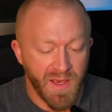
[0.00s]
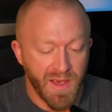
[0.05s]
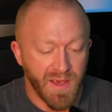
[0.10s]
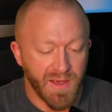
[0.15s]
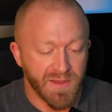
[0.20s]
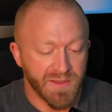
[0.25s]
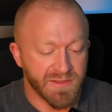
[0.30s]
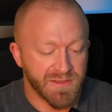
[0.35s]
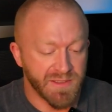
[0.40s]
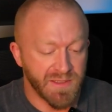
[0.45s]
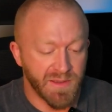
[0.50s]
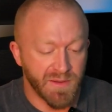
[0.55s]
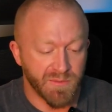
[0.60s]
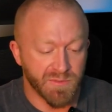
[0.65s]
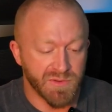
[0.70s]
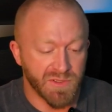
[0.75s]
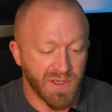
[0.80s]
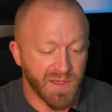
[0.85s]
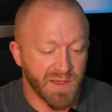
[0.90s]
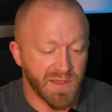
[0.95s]
It
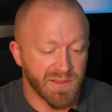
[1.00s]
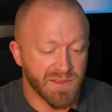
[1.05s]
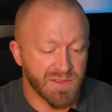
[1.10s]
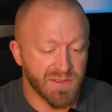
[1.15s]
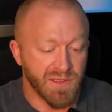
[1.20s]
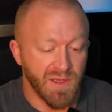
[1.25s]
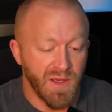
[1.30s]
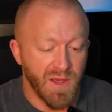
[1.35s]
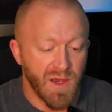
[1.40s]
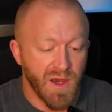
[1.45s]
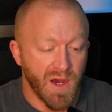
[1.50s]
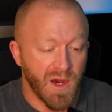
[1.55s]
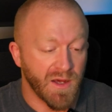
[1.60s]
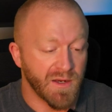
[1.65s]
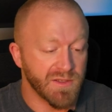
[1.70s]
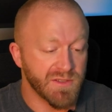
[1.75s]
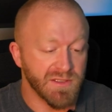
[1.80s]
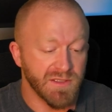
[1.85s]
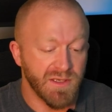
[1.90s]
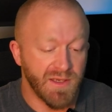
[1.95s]
seems like it's,
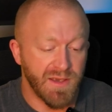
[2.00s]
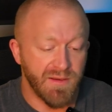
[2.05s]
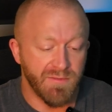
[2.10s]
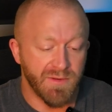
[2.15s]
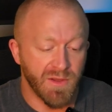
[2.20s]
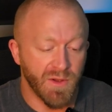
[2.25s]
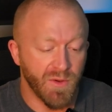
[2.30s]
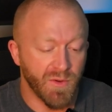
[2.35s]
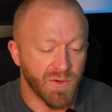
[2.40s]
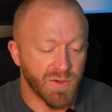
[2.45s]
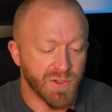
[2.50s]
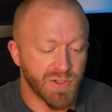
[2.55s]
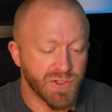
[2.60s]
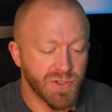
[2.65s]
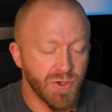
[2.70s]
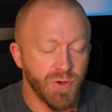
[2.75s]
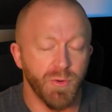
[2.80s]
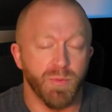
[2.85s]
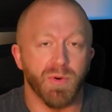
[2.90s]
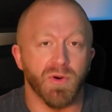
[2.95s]
honestly, even though they're
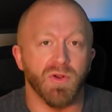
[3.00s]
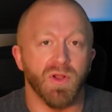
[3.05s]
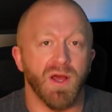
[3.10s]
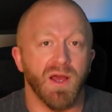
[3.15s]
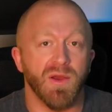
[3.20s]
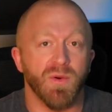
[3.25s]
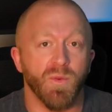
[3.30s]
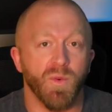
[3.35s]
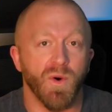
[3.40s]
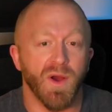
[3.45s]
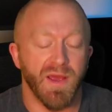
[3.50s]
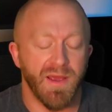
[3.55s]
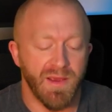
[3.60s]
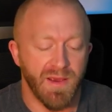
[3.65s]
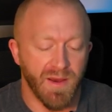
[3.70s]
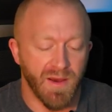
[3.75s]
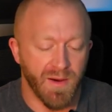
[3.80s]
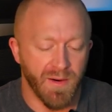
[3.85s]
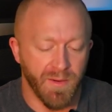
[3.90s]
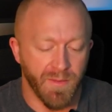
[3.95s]
super
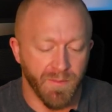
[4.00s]
lightweight,